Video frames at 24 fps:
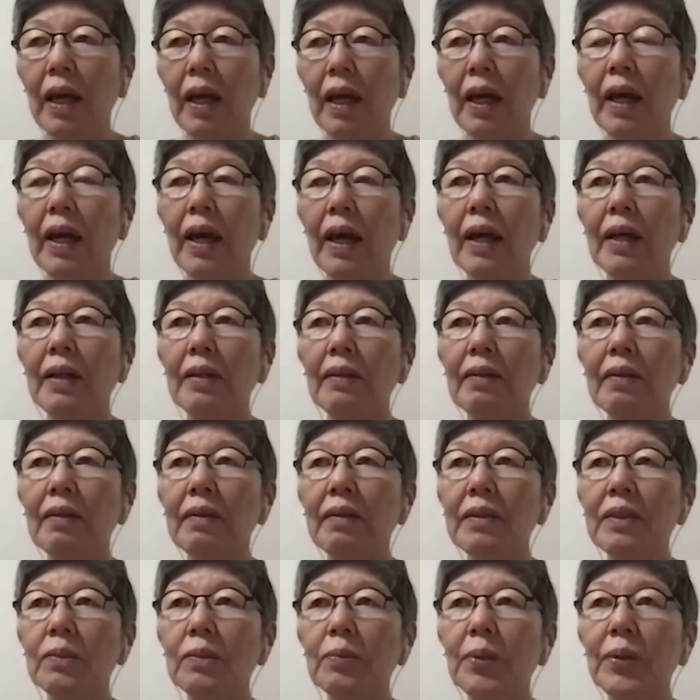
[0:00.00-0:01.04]
And
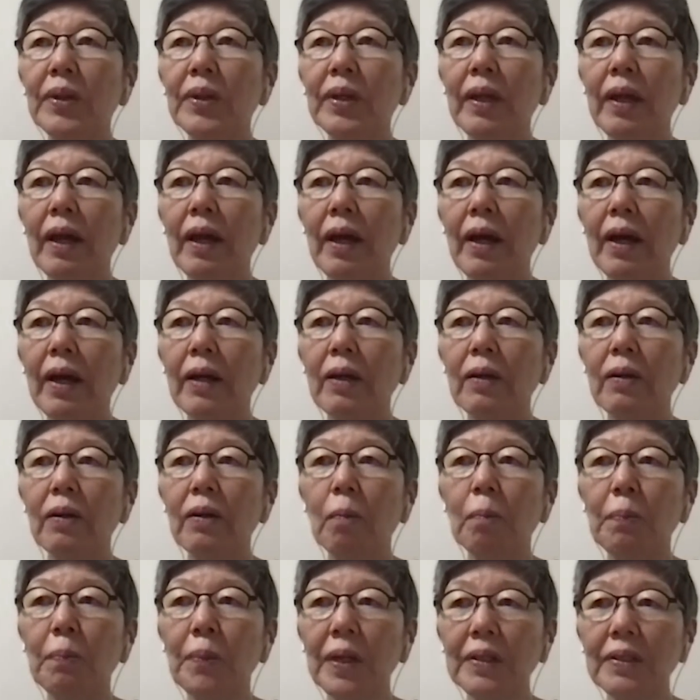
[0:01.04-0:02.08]
it's really
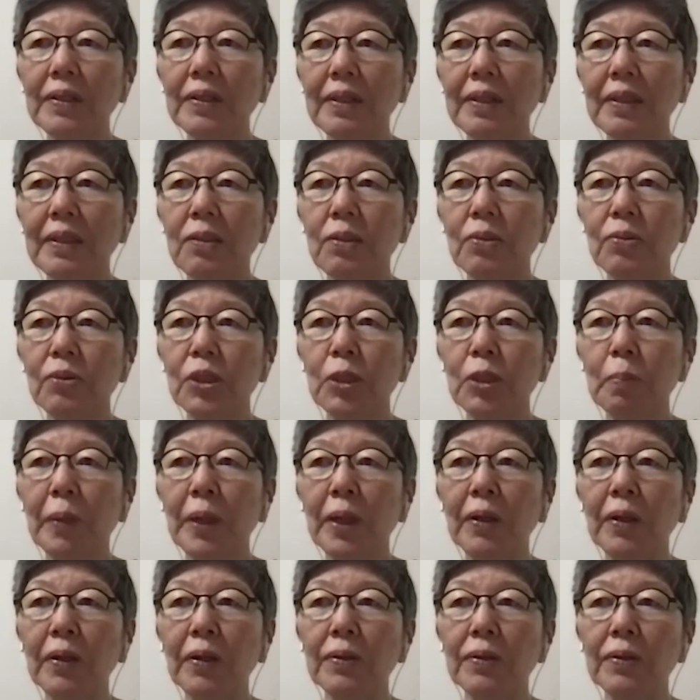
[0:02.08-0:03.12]
complex issues
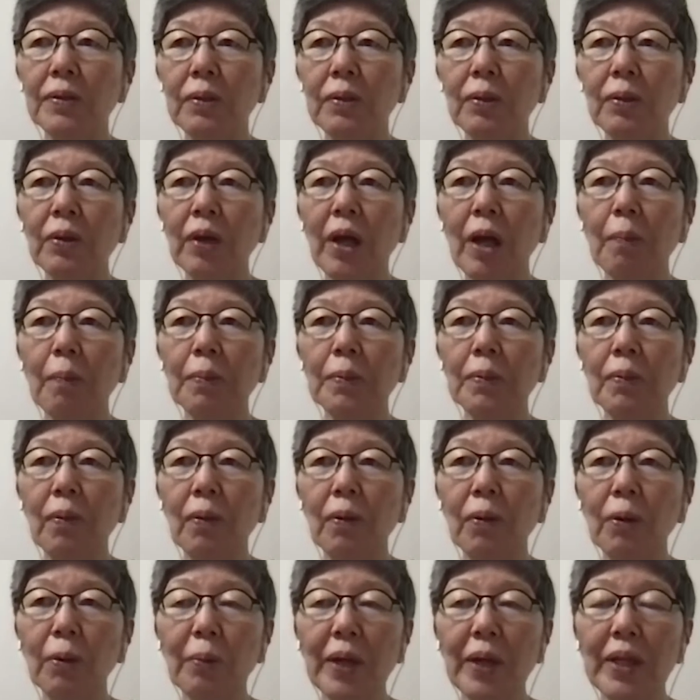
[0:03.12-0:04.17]
because you have to
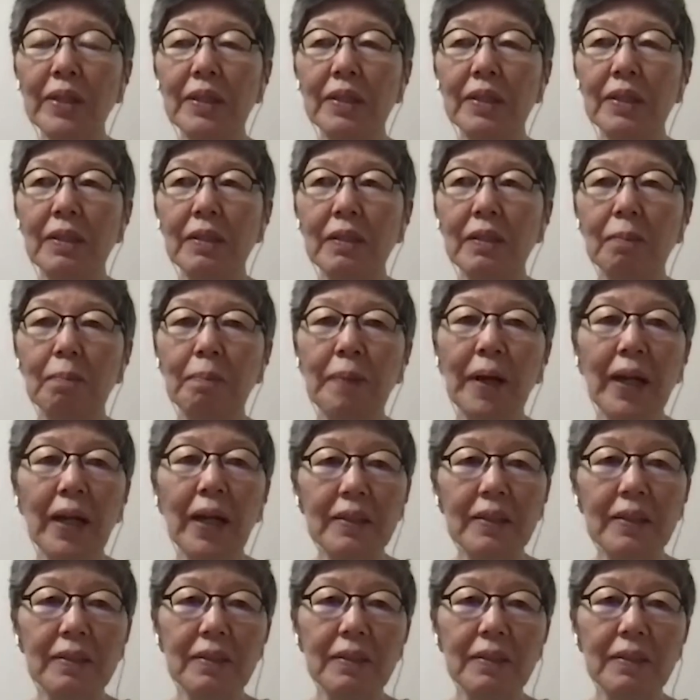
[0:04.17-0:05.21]
always
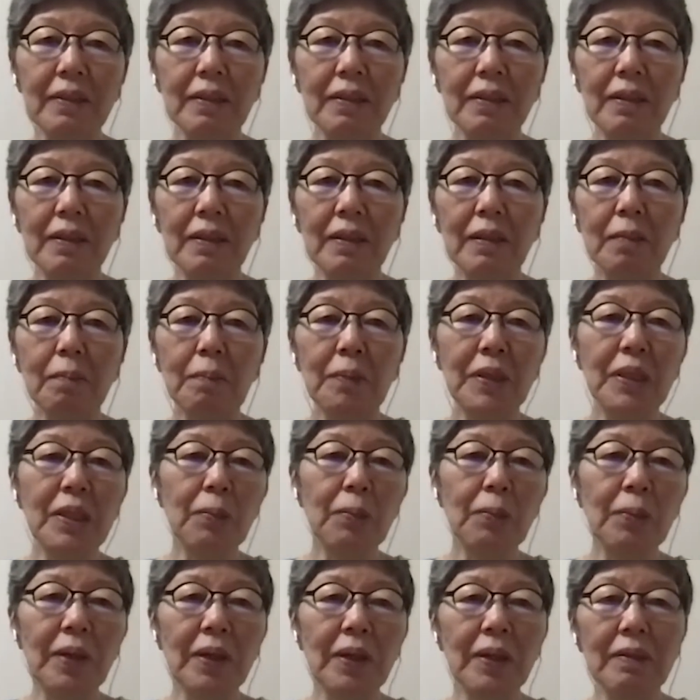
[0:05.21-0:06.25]
balance
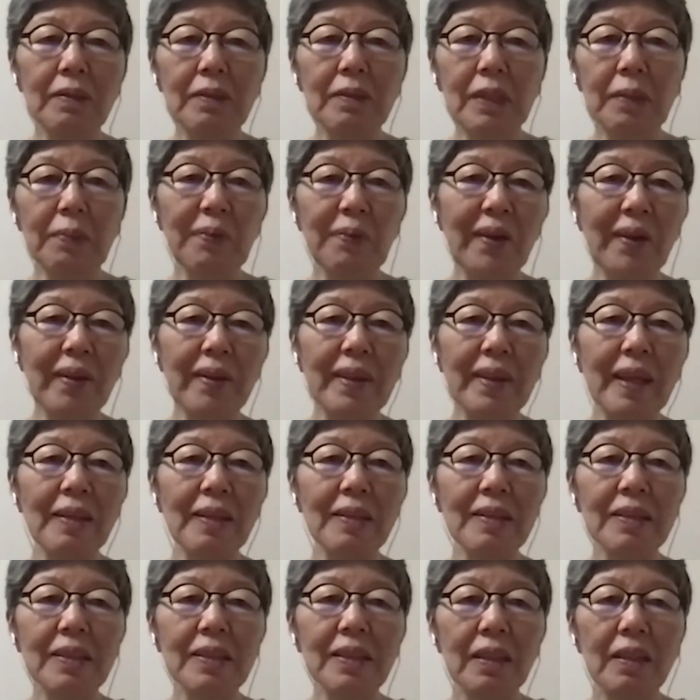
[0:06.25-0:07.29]
between different
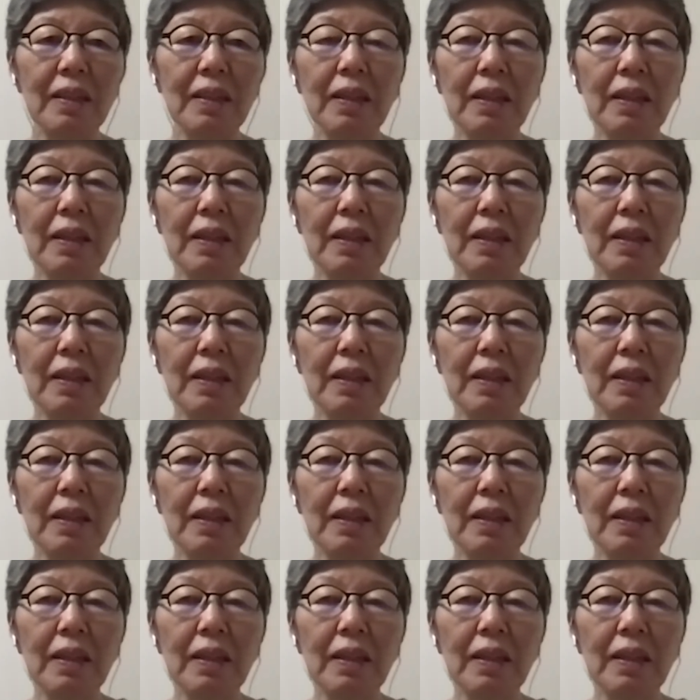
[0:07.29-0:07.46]
things